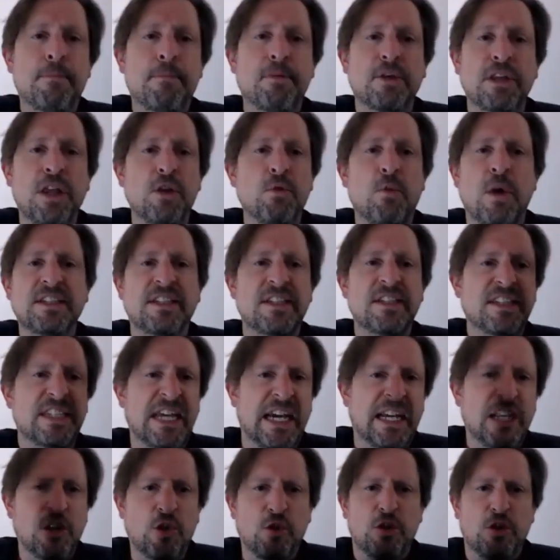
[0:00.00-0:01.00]
people are the ones that are
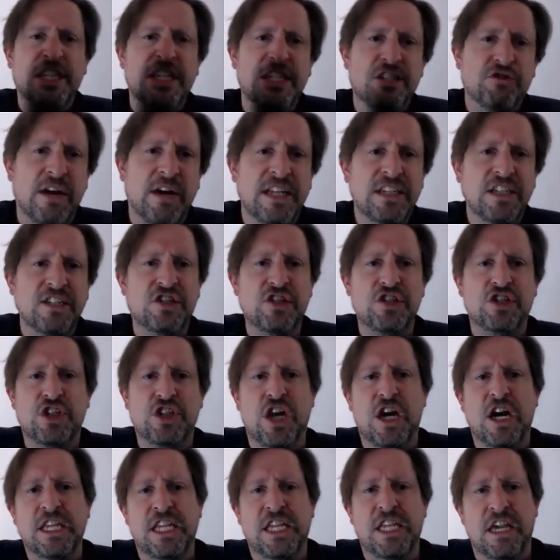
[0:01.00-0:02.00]
saying, look at Israeli
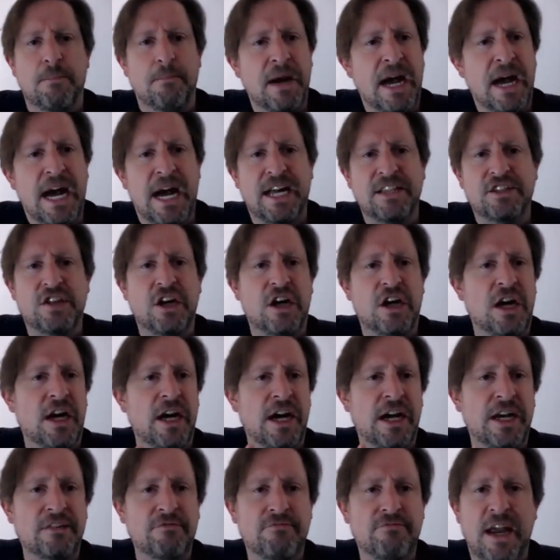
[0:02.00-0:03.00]
society,
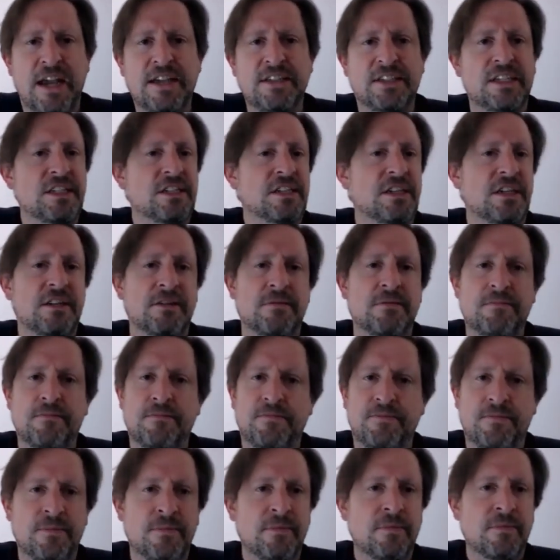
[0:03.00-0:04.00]
apartheid,
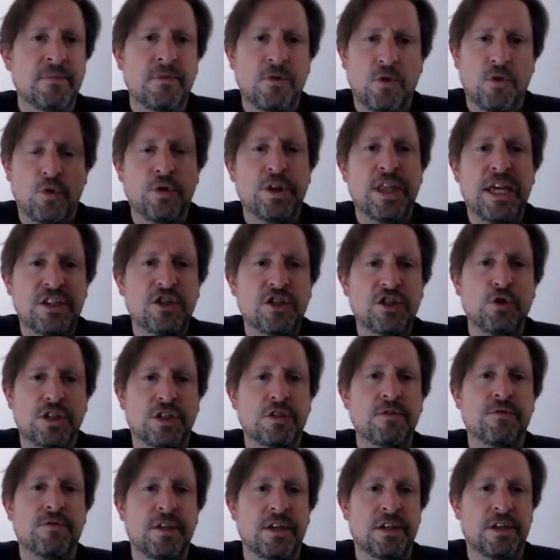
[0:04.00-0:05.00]
racism, all these sorts
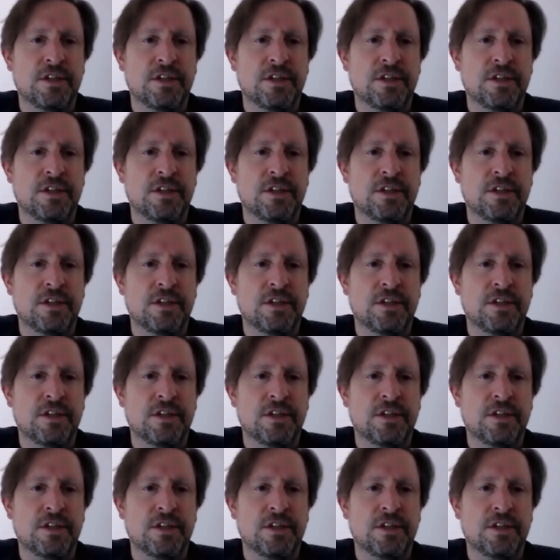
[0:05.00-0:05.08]
of